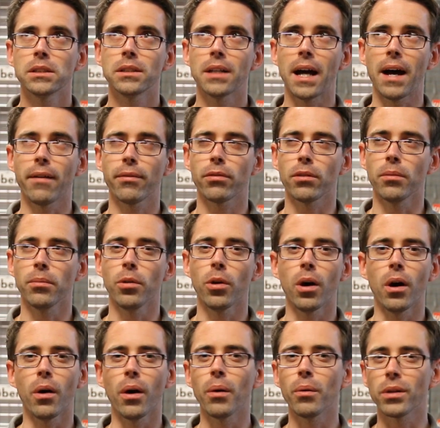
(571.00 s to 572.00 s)
after the
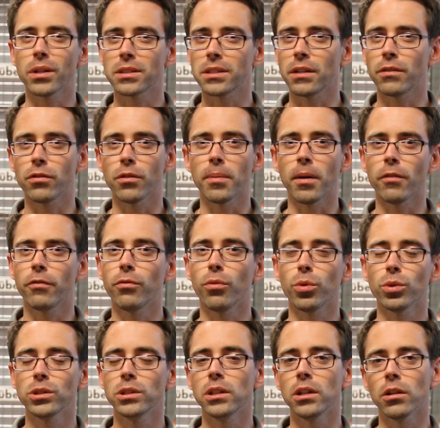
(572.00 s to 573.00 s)
blowout, I want to say, for about
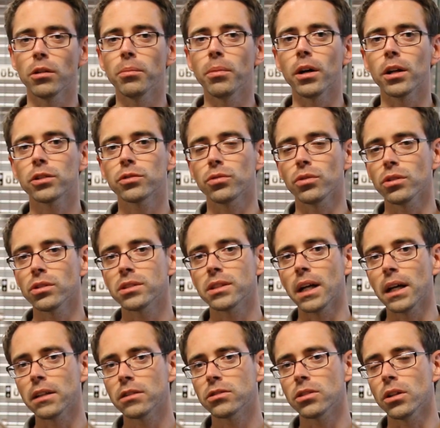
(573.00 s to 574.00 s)
$1,400 for a
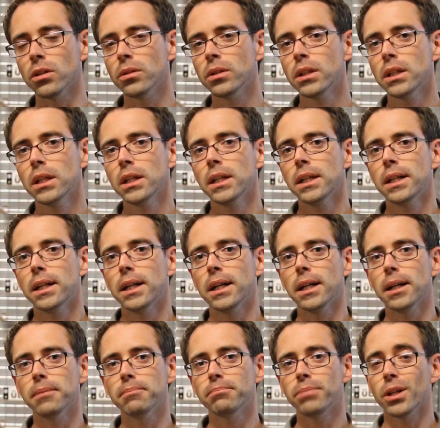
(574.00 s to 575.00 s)
set. So,
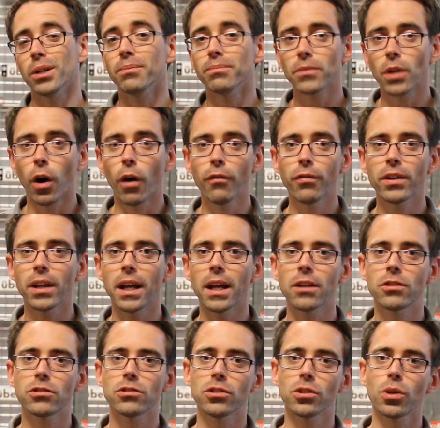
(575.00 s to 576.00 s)
but hopefully that
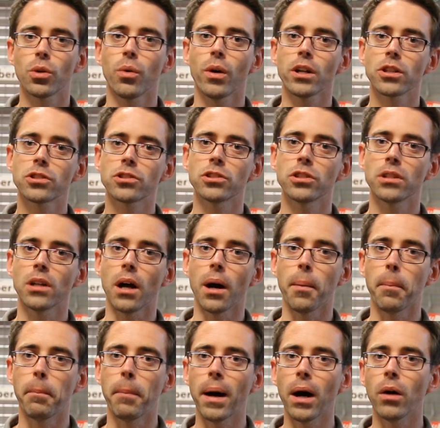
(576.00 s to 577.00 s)
answers your question
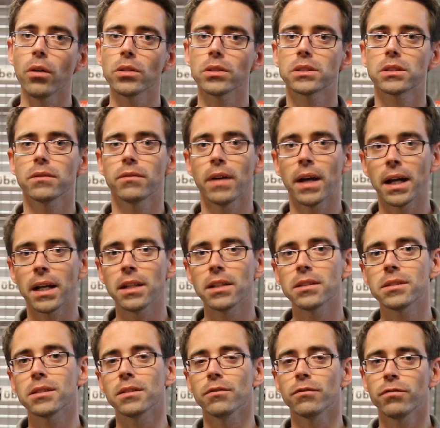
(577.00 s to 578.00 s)
about
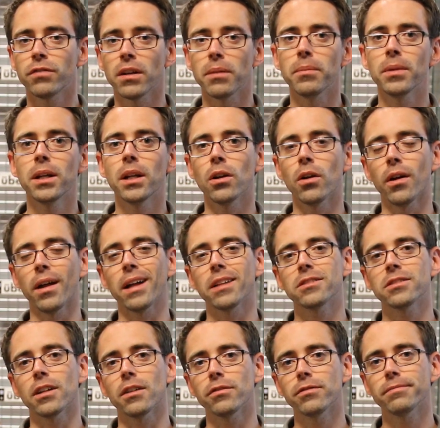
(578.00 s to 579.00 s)
Savannahs and fitment and all
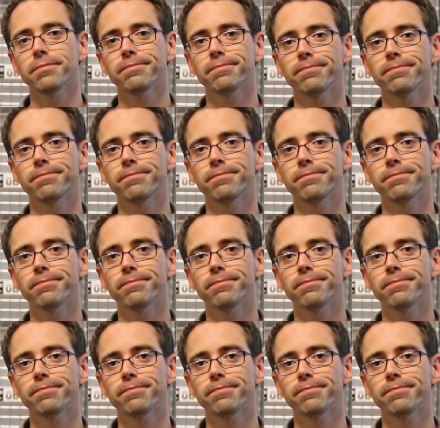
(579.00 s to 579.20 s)
that stuff.